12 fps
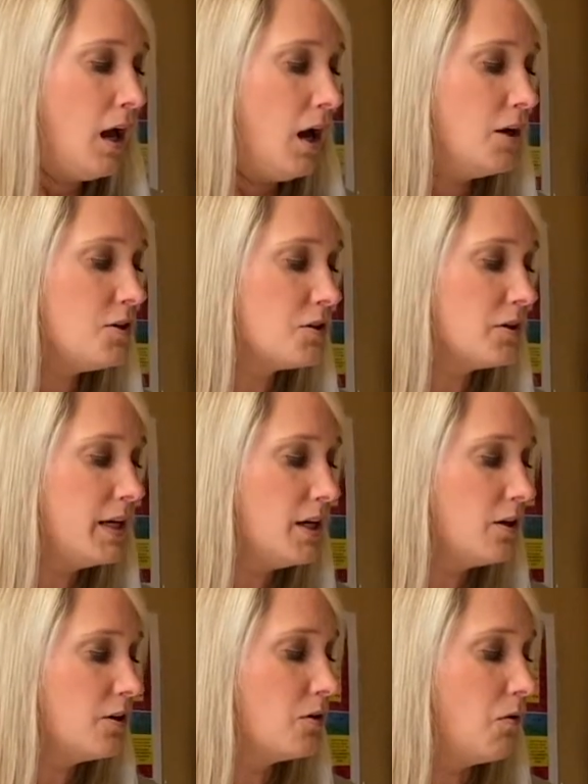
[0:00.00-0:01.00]
Under
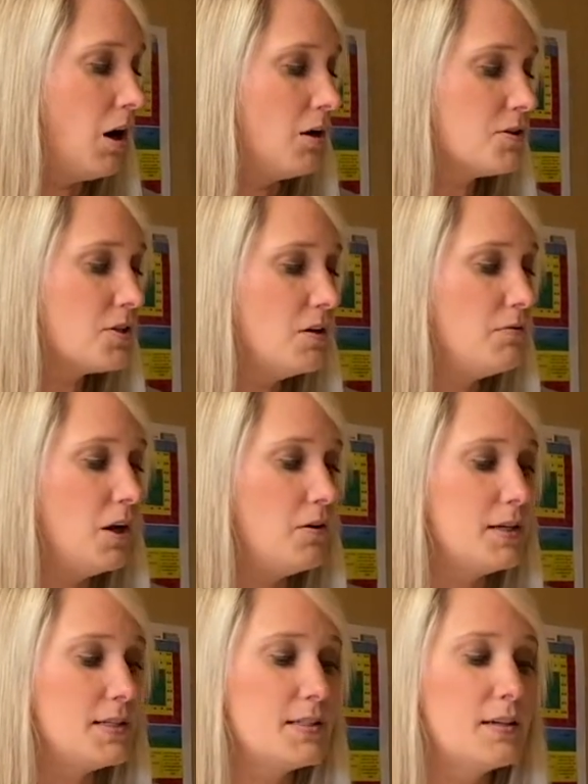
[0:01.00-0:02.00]
here, you'll also
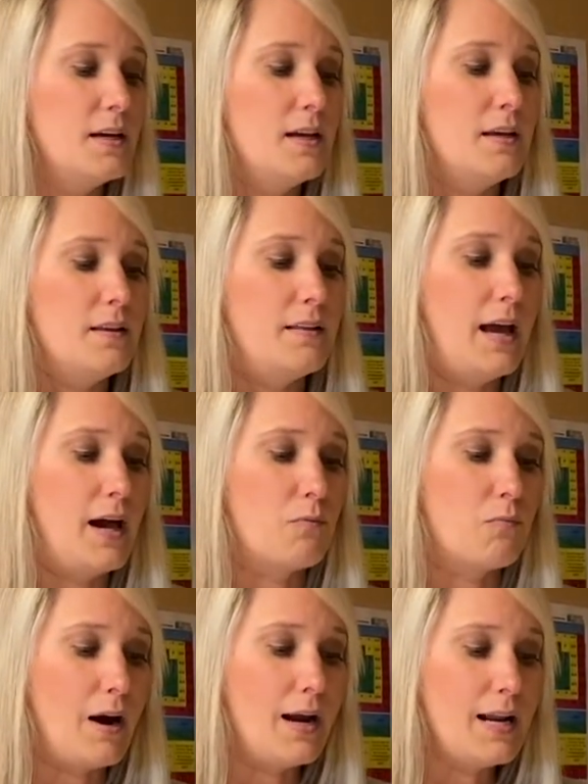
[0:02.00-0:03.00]
notice
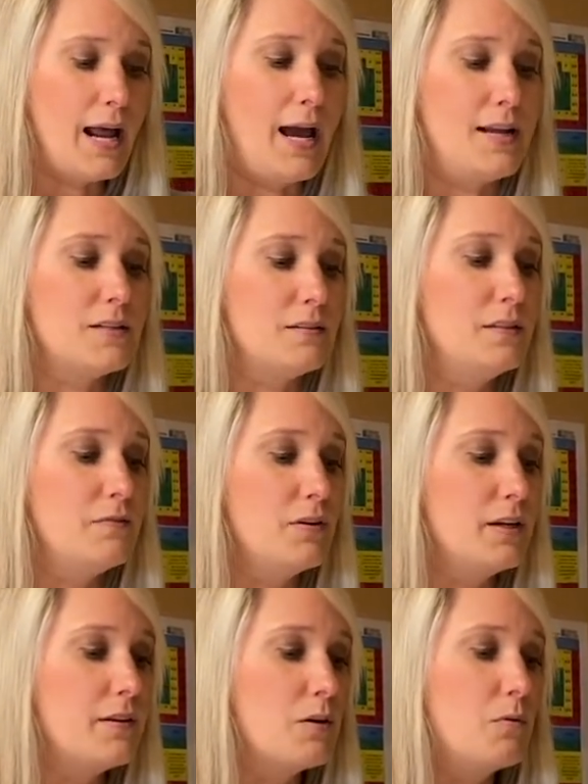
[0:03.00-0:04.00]
that right at
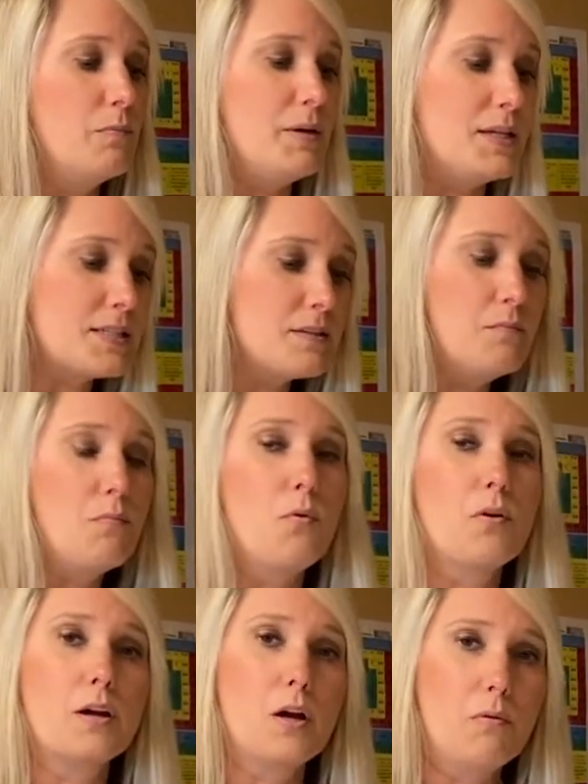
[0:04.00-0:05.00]
delivery, there will be some
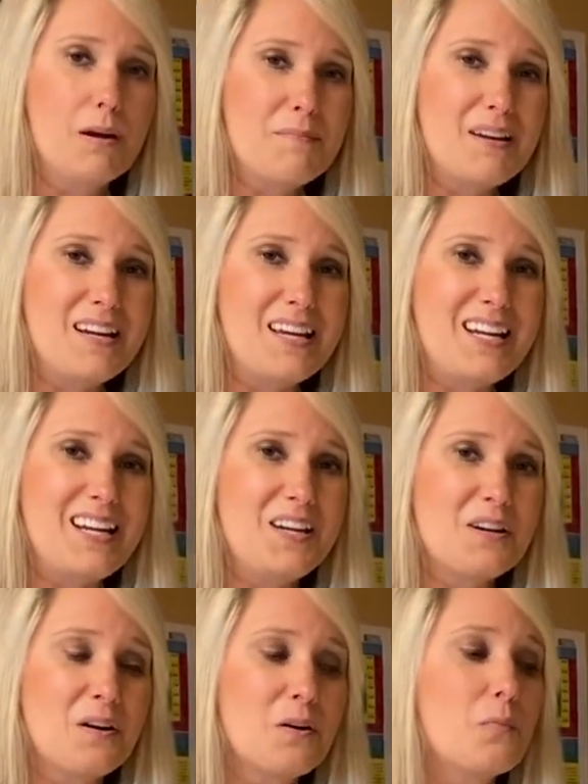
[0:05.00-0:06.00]
more equipment in
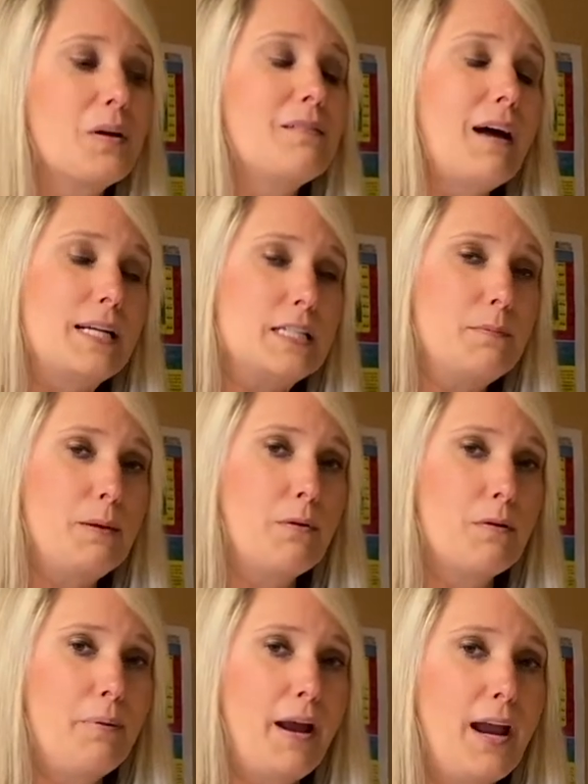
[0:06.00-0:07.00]
here. We like to be
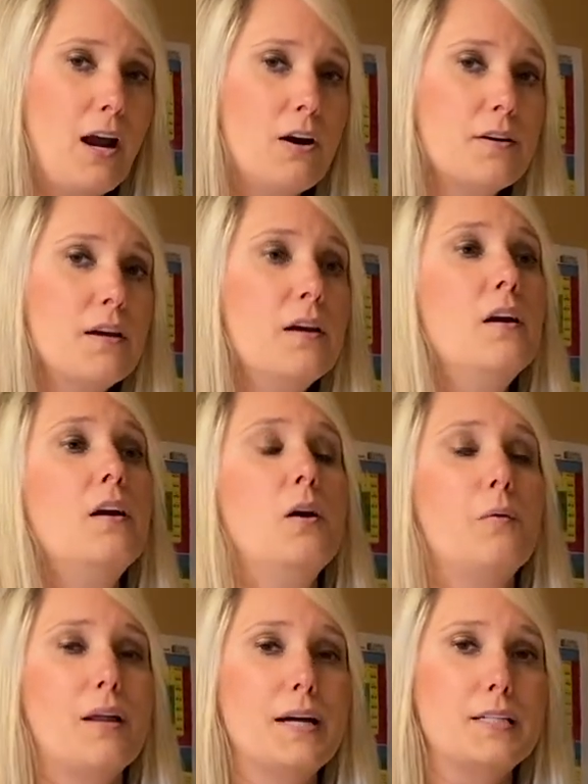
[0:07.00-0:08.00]
prepared.
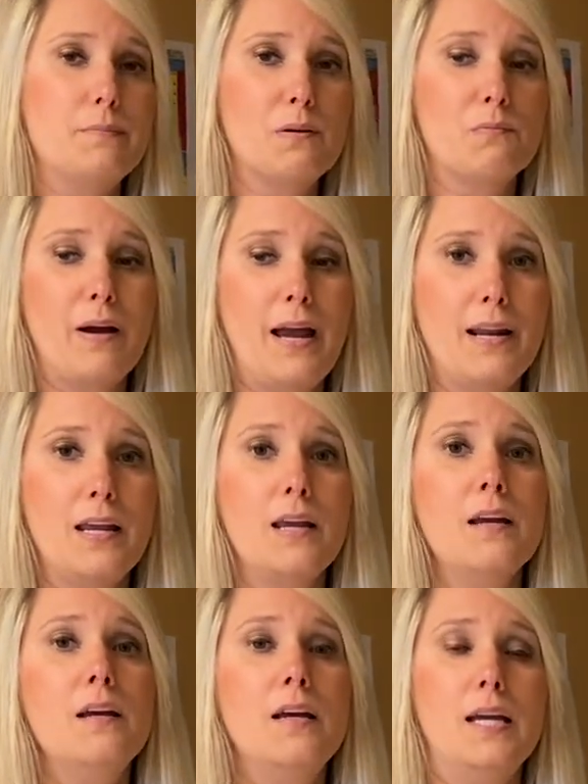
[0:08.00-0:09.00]
We like to be
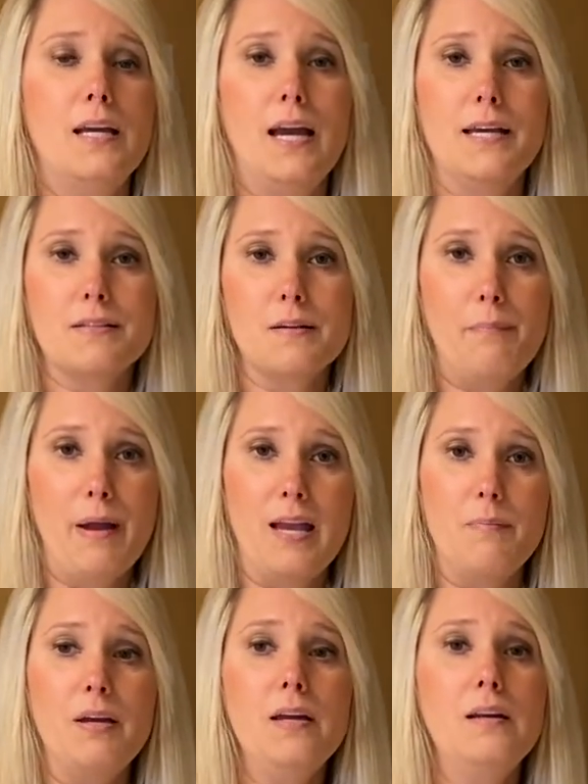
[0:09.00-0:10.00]
ready in case a
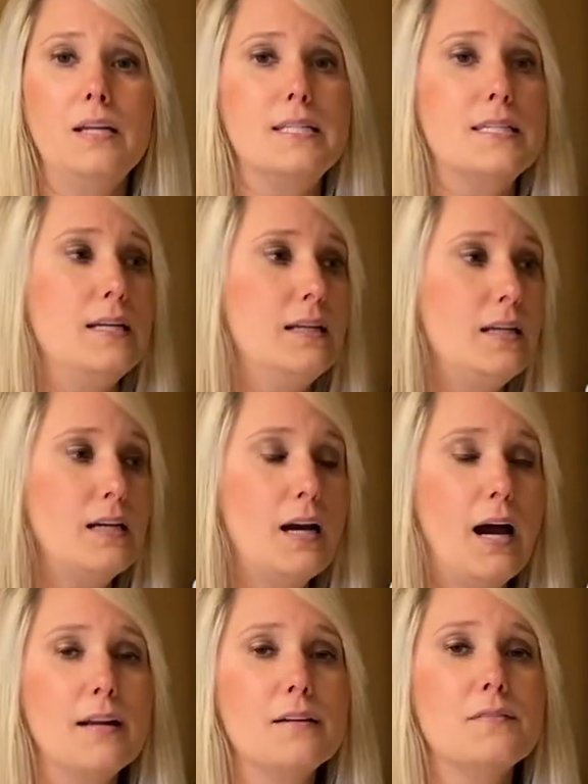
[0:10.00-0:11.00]
baby needs any
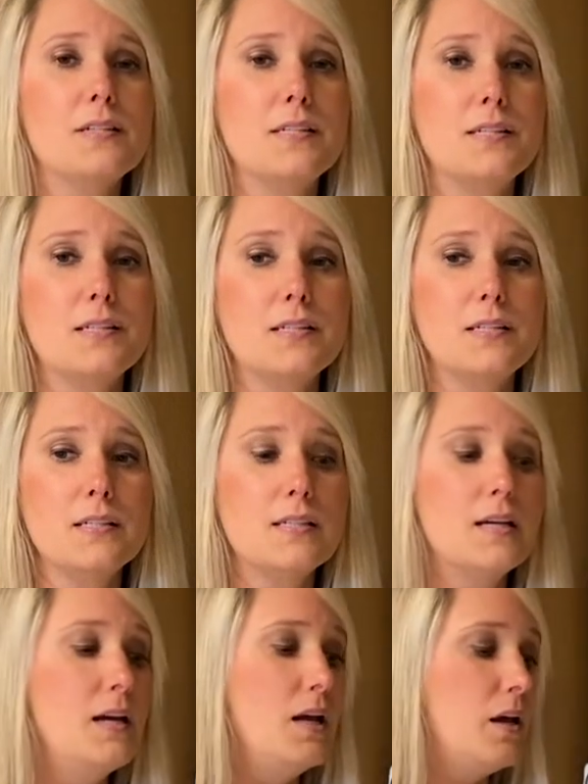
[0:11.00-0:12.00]
kind of assistance.
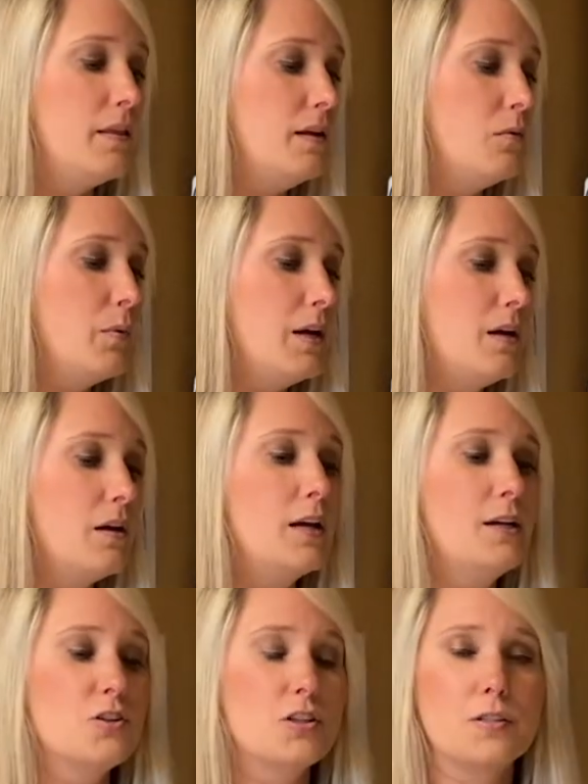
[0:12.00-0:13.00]
Then we
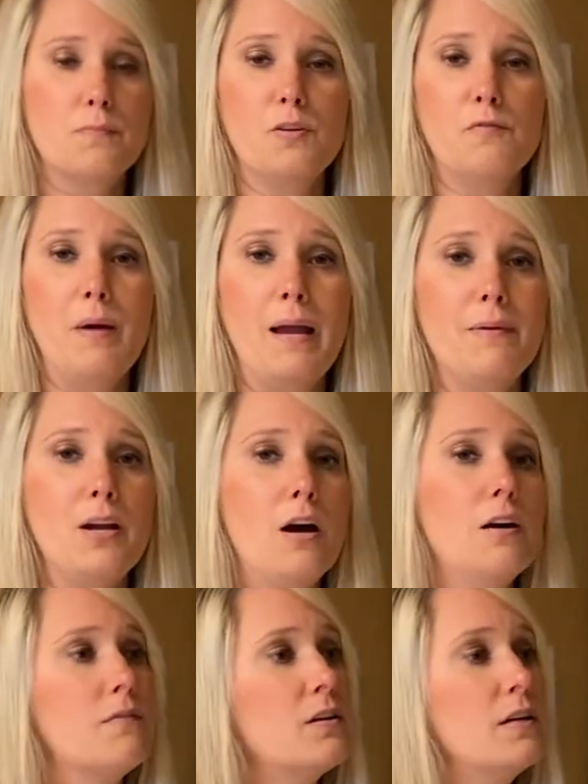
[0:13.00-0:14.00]
can just move baby
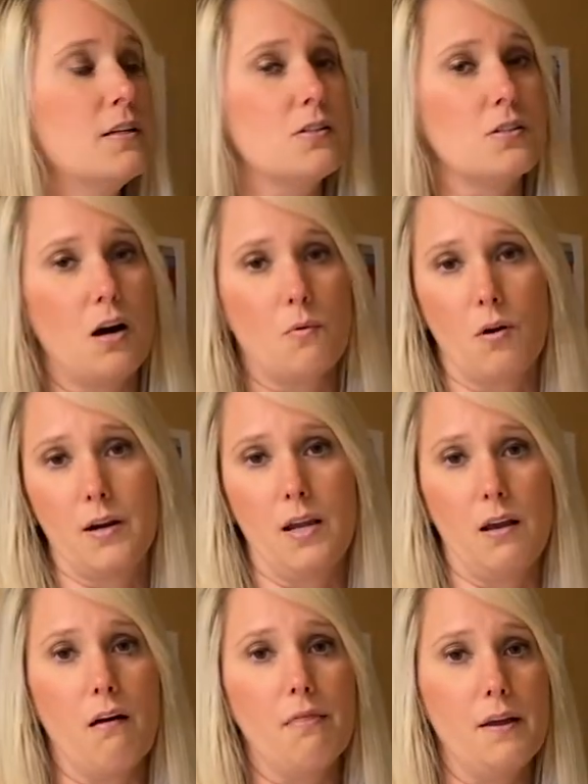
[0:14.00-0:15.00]
over and start
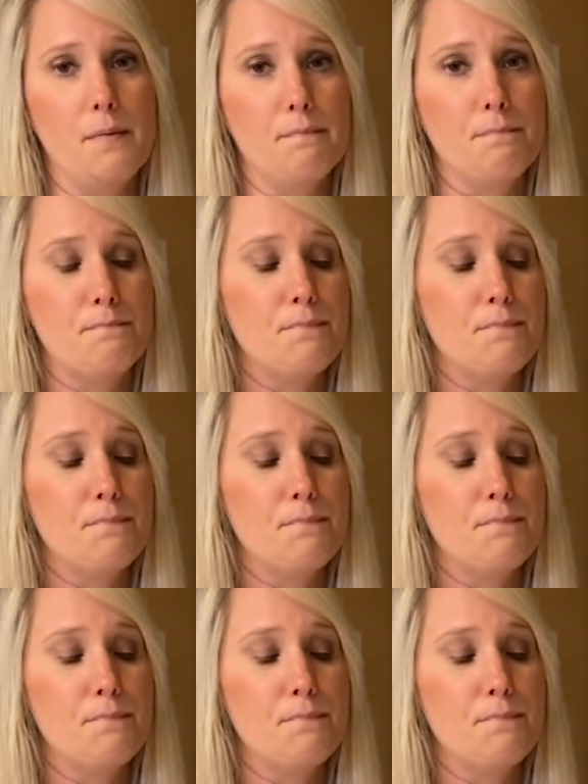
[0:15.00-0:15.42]
working on them.